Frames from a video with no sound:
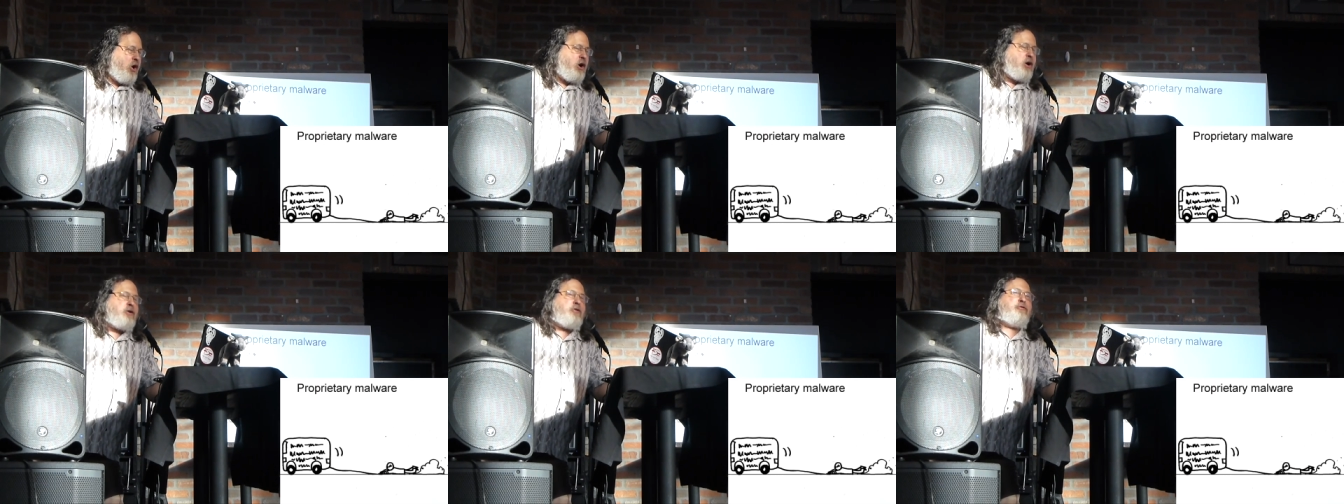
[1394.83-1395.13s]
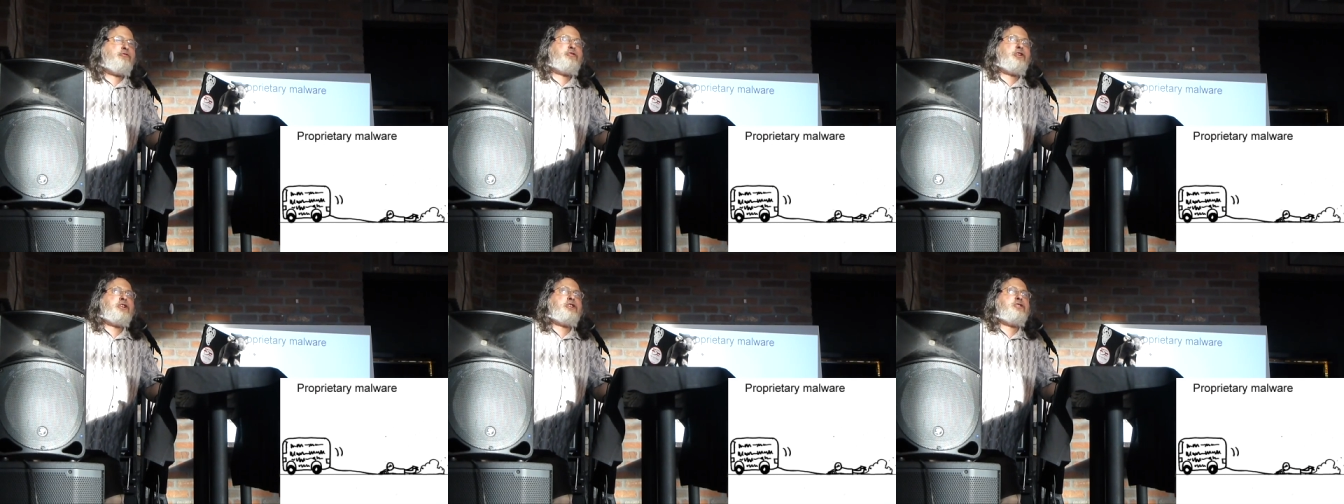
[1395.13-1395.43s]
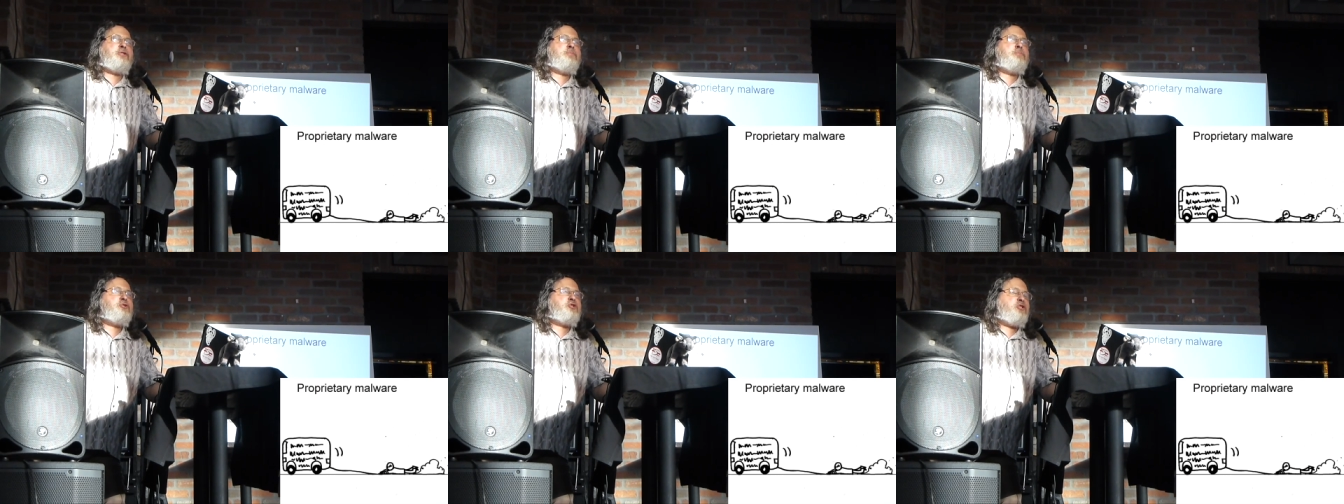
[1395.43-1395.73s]
are
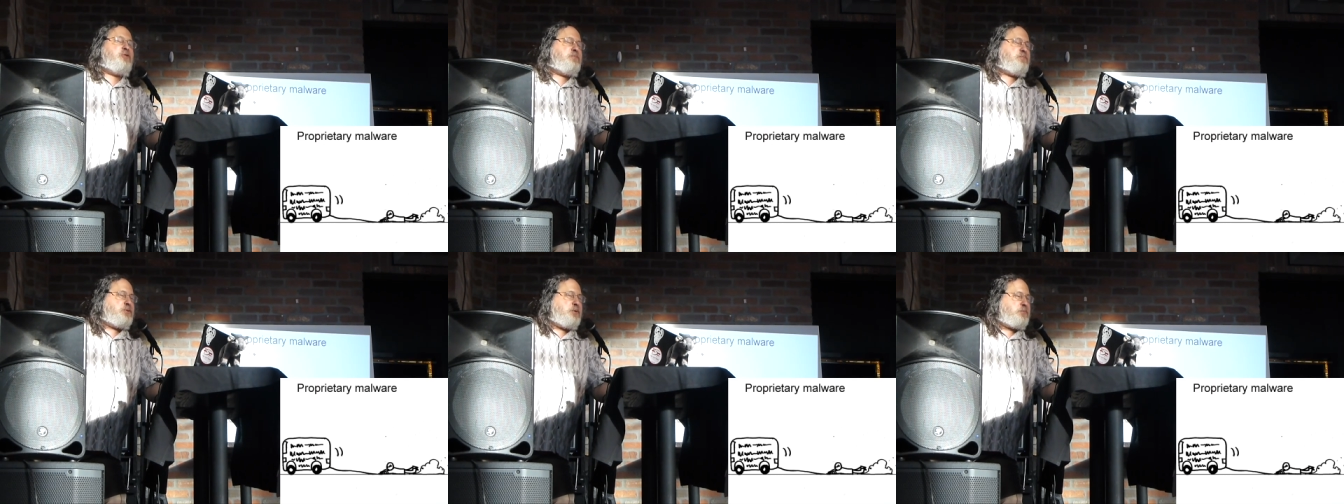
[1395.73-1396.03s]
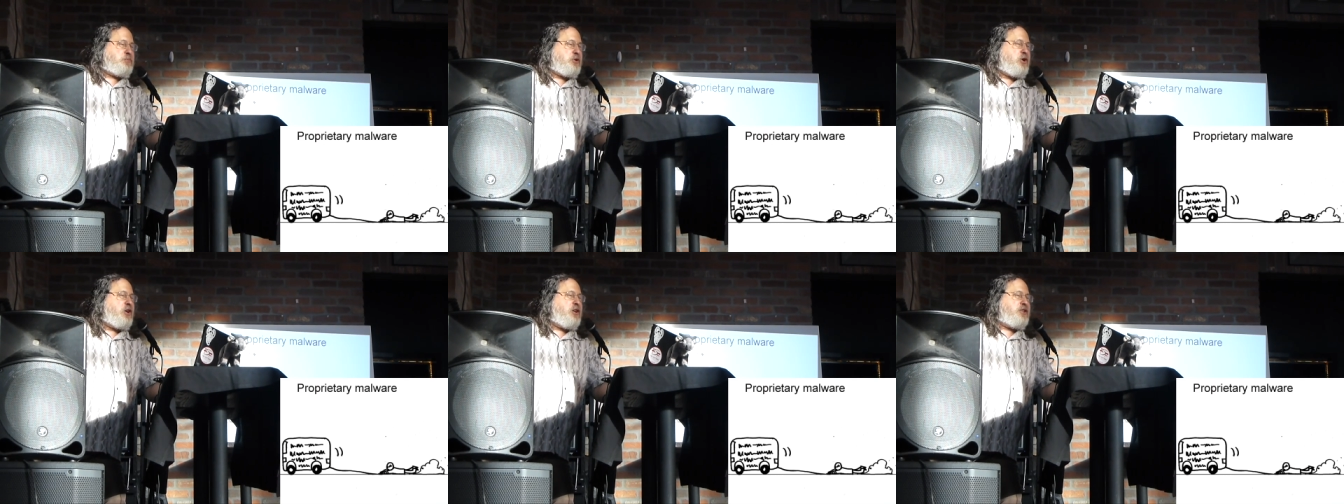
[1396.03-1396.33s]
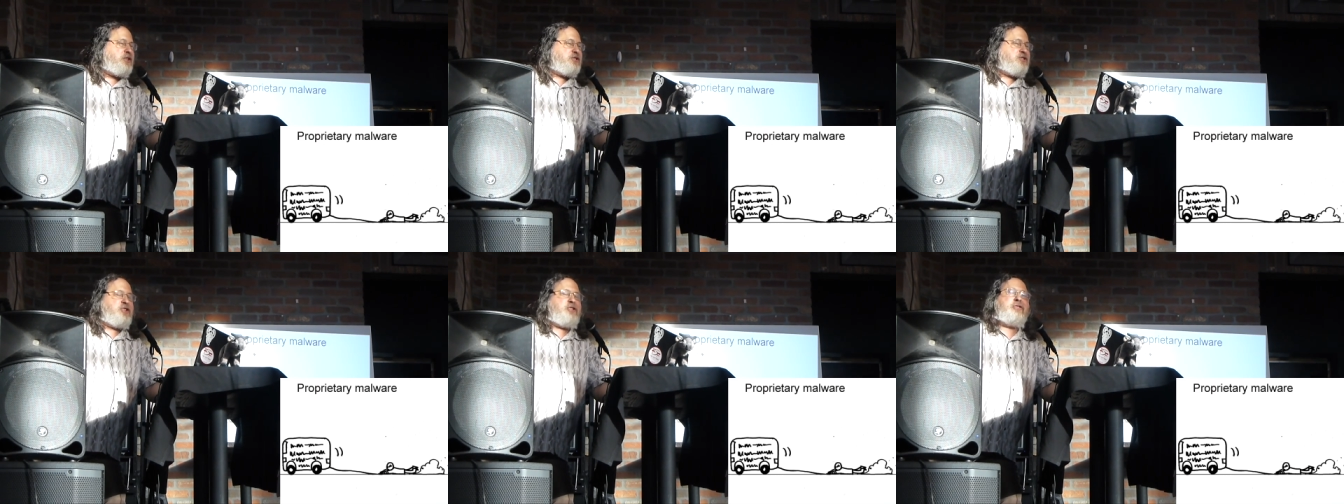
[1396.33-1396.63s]
victims of
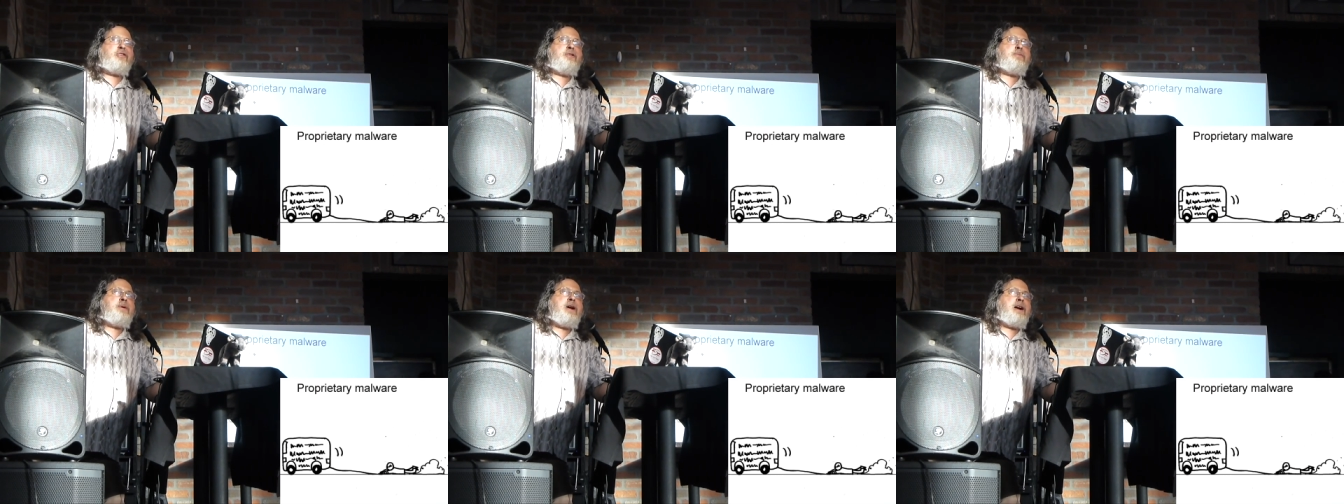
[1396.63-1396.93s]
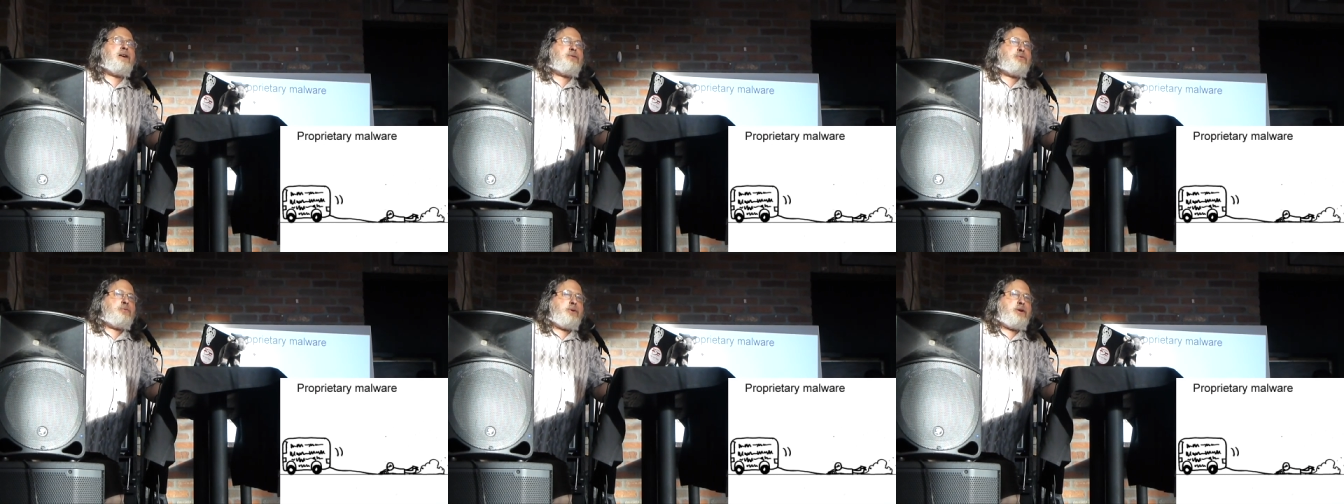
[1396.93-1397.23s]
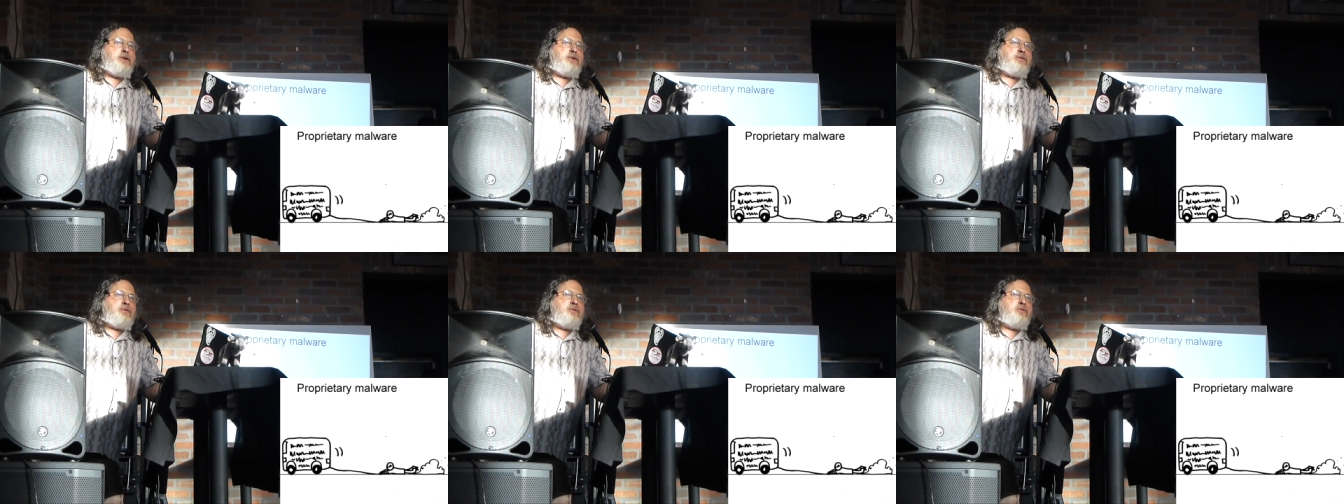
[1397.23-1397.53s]
proprietary
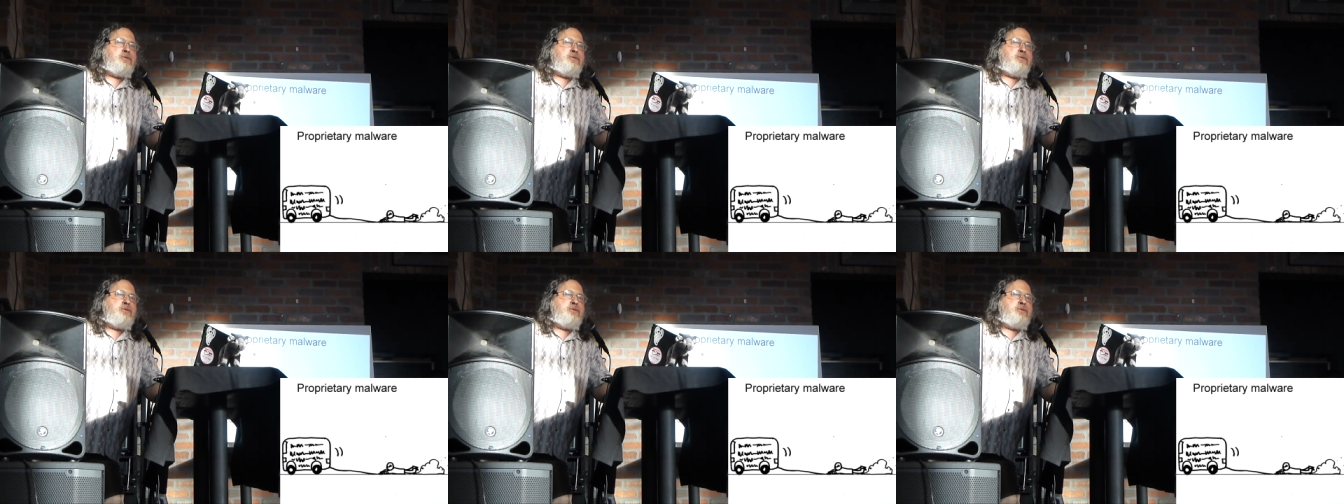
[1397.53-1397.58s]
malware.